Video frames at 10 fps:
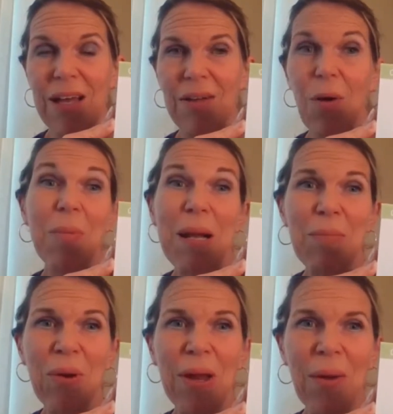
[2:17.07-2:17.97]
open up
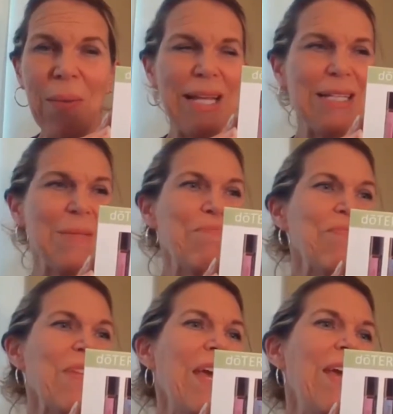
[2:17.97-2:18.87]
your airways.
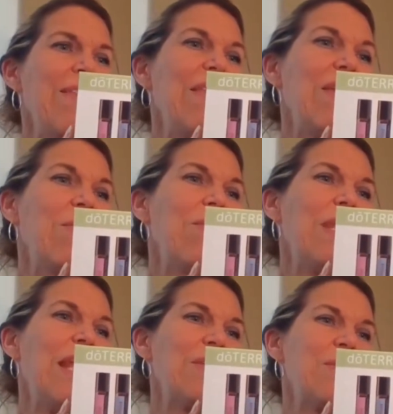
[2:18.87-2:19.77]
The
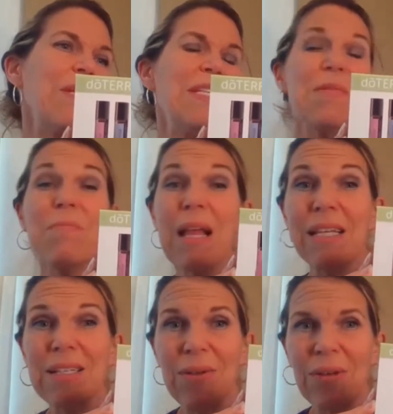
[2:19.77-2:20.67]
next one is
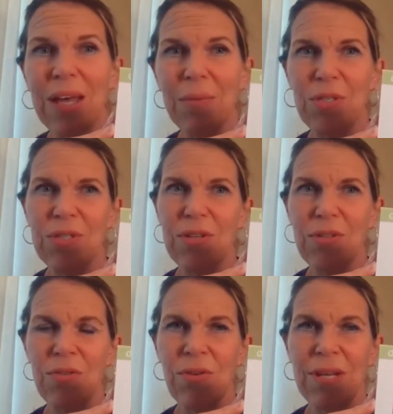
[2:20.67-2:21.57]
melaleuca, which is
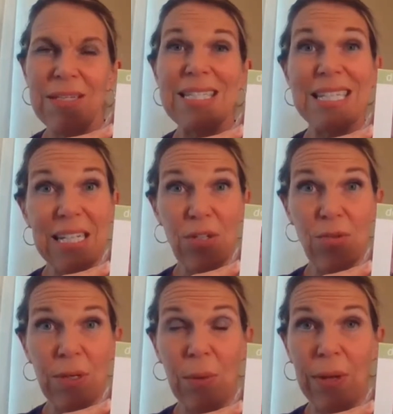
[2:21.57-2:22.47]
also known as tea
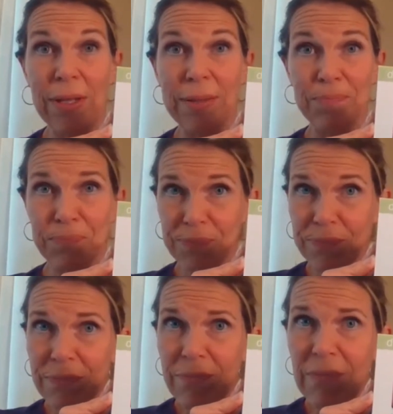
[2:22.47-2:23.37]
tree oil.
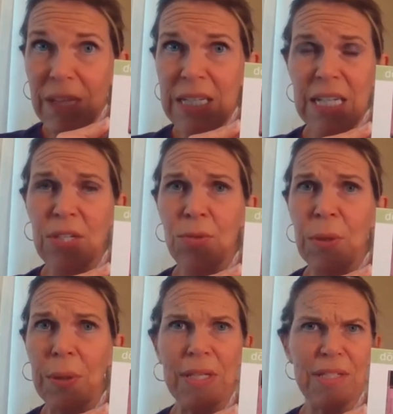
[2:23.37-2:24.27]
And tea tree
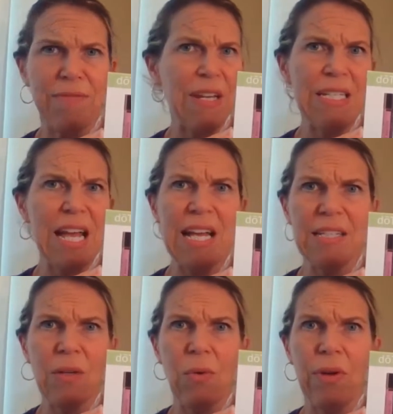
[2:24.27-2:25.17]
oil is a
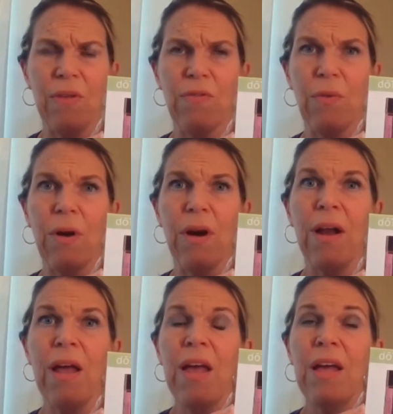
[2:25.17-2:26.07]
fantastic oil for
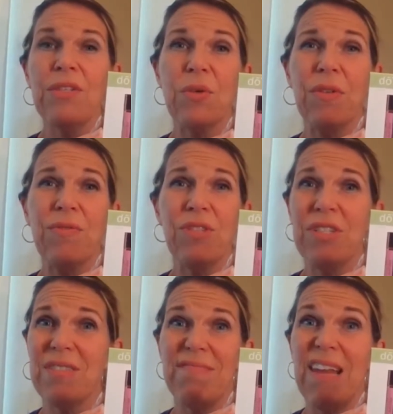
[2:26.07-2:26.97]
sort of
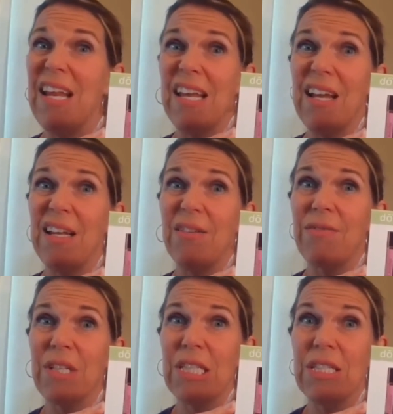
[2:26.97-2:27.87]
just any kind of
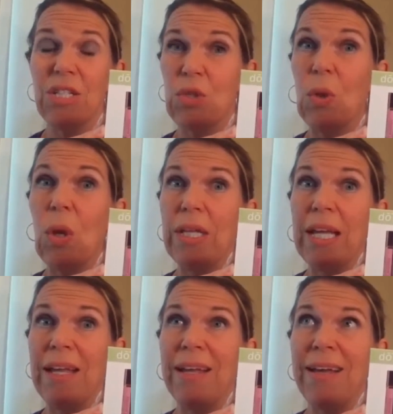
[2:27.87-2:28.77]

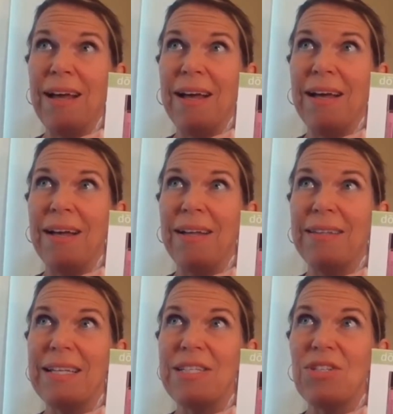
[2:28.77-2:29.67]
controlling,
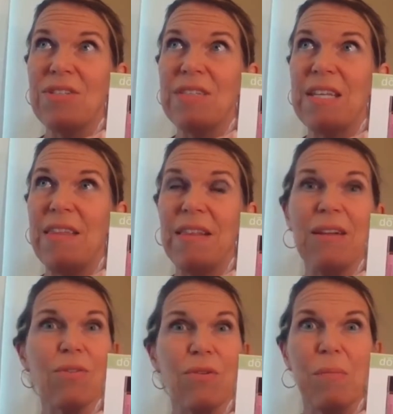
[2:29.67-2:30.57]
let's just say the
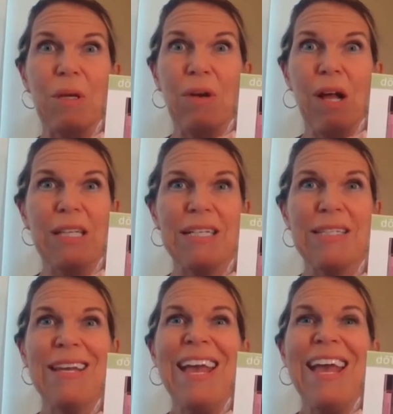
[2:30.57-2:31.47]
little creepy crawlies.